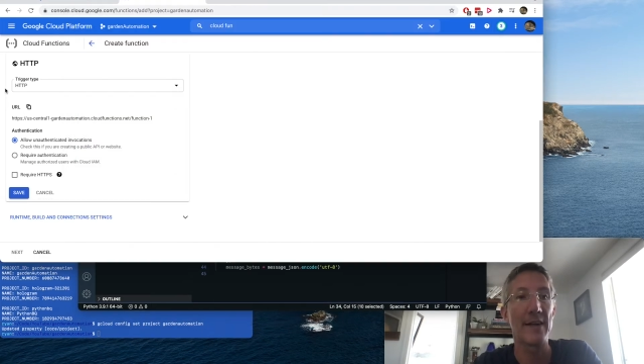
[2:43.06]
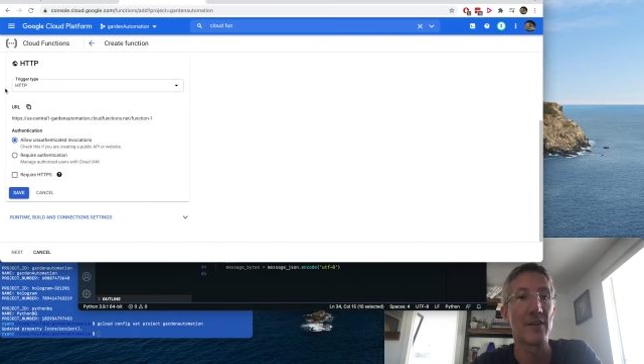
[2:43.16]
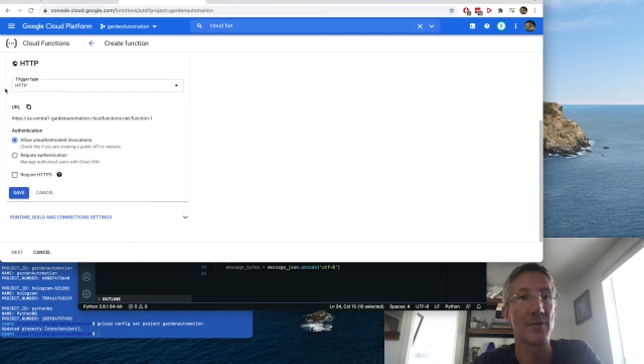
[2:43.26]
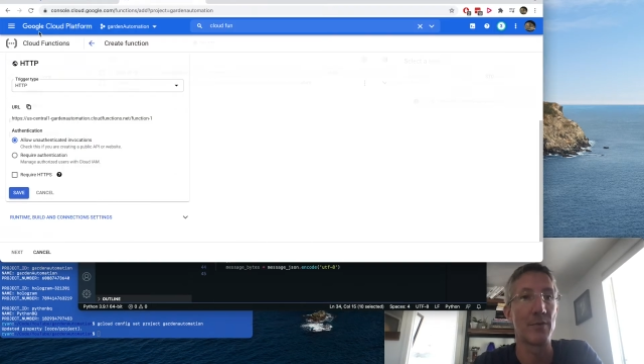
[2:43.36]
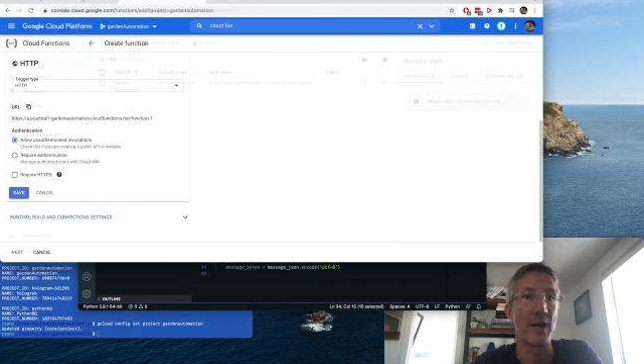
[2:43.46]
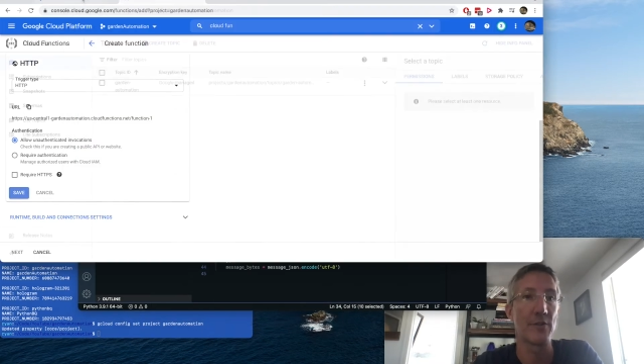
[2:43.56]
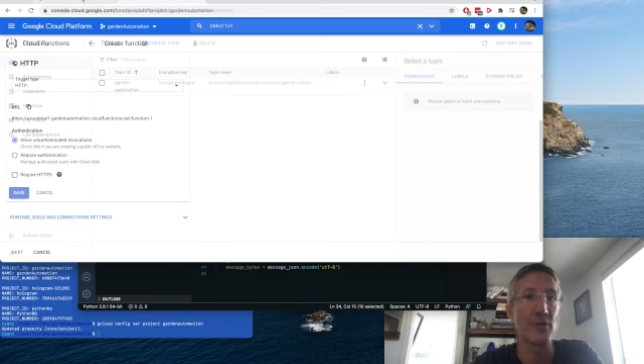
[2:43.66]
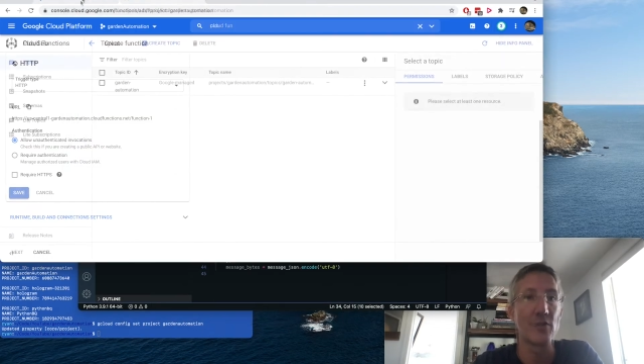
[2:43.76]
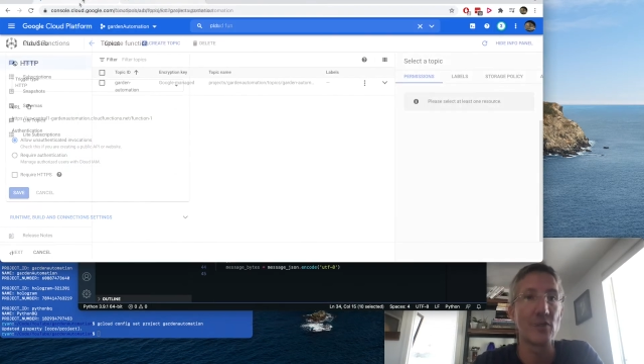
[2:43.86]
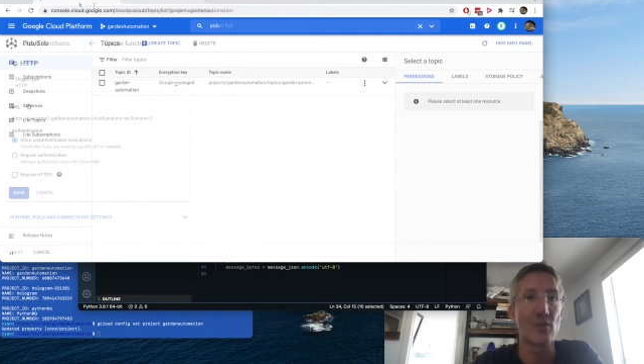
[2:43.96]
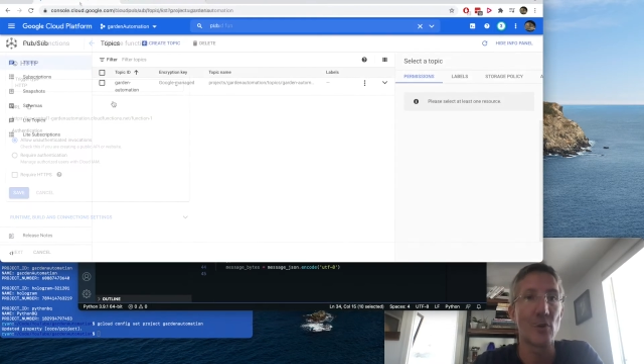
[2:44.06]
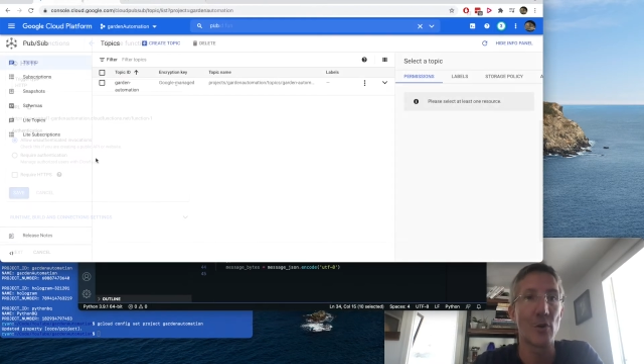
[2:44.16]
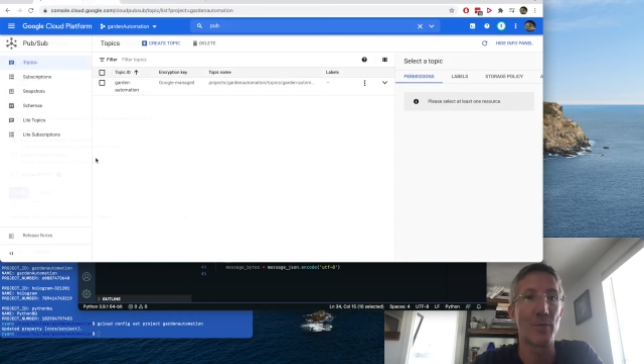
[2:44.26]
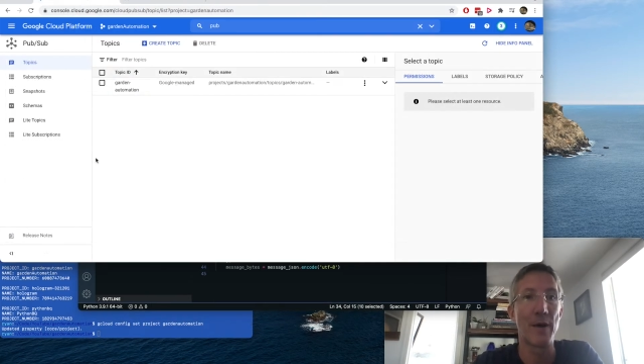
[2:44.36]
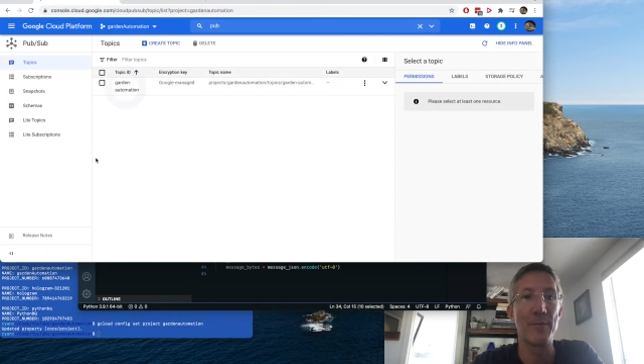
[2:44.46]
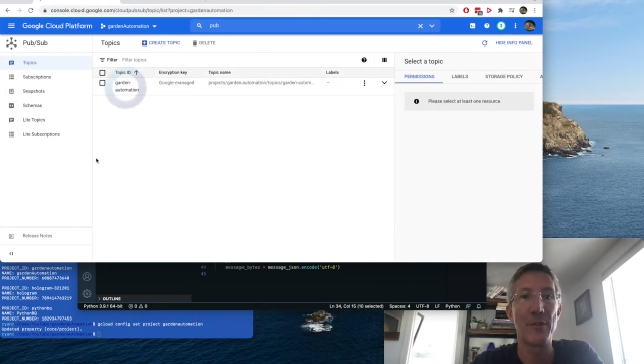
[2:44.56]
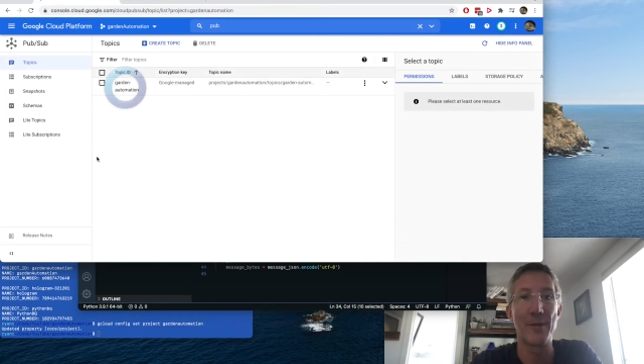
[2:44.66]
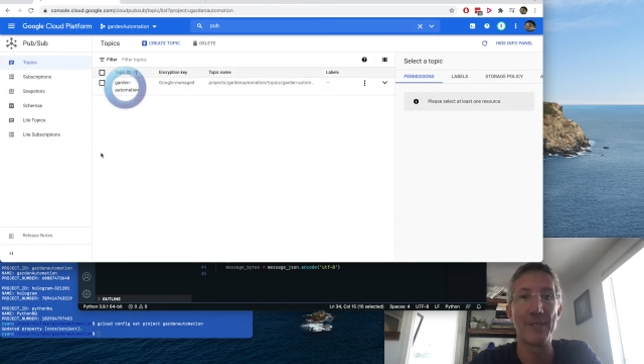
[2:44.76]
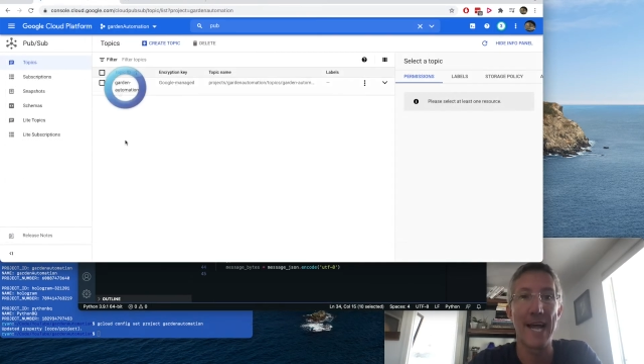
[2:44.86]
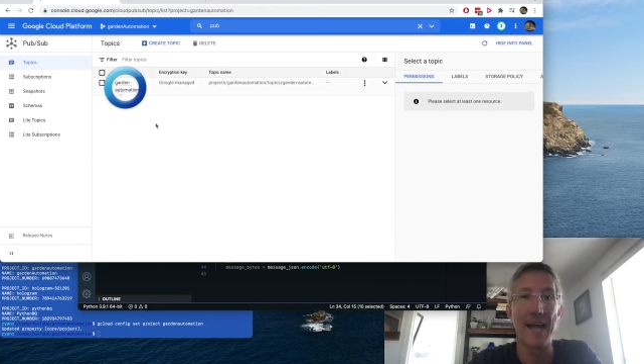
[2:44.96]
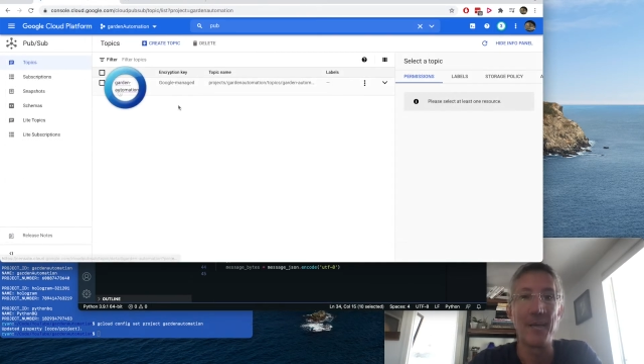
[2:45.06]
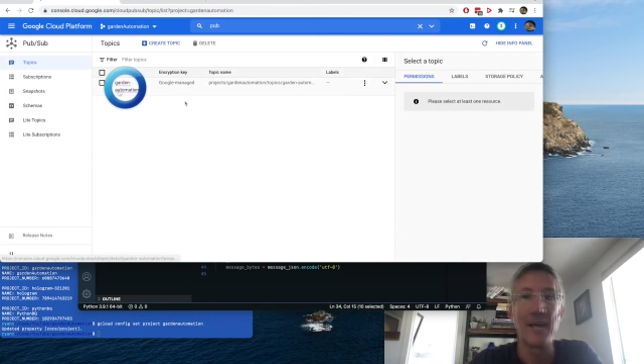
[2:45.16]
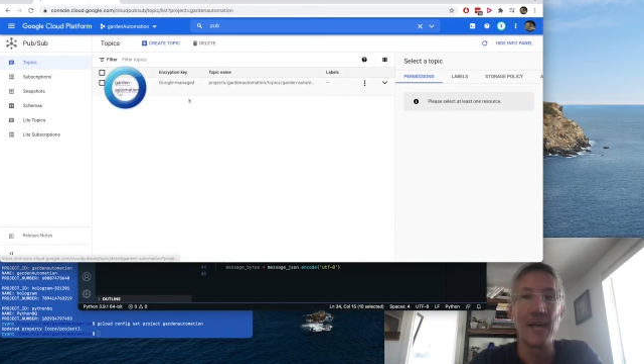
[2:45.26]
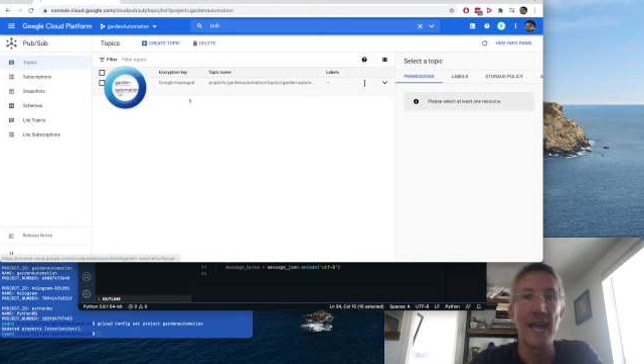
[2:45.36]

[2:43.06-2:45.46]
to the browser, to our PubSub tab,